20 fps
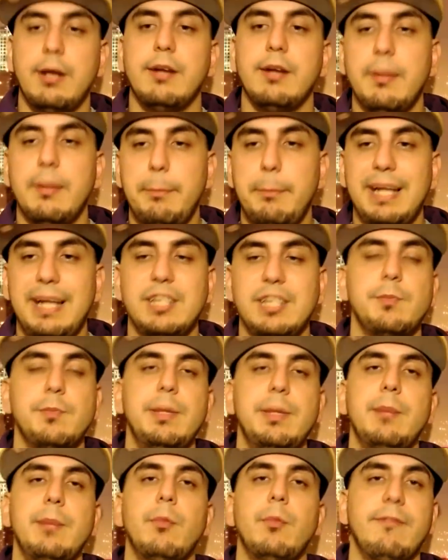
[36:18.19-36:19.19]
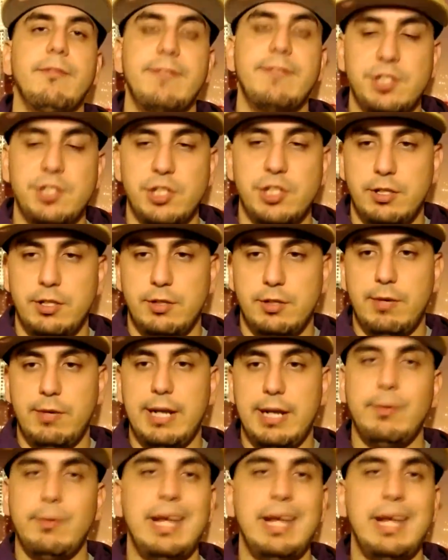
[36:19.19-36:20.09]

the bench be more efficient, right?